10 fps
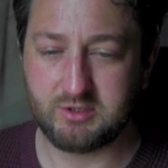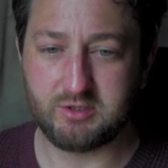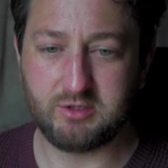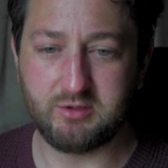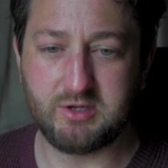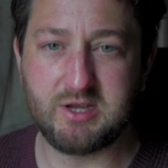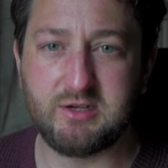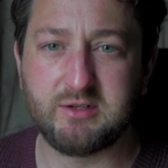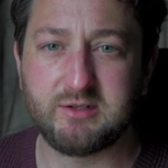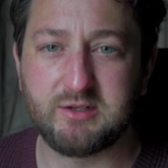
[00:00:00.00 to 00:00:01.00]
Okay,
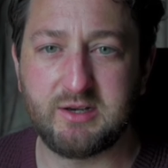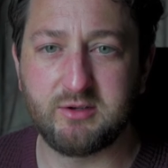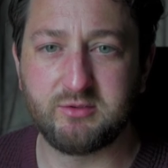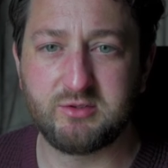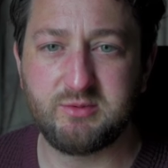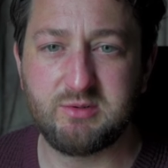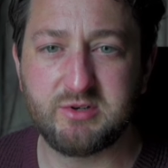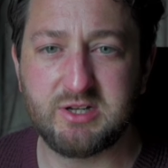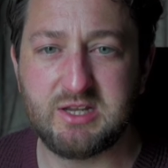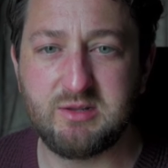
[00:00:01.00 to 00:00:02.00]
now, do we want
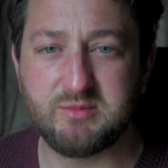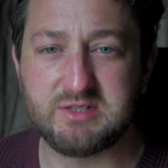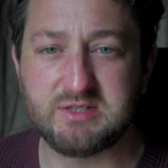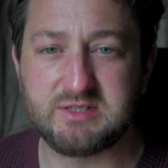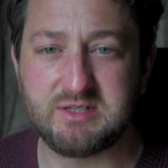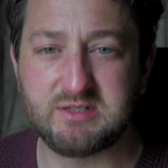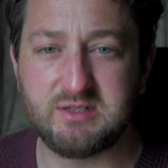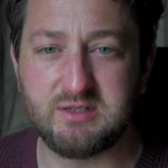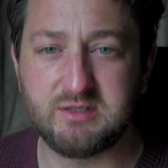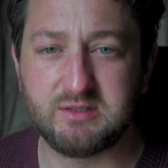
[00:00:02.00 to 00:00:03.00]
to keep this as 16?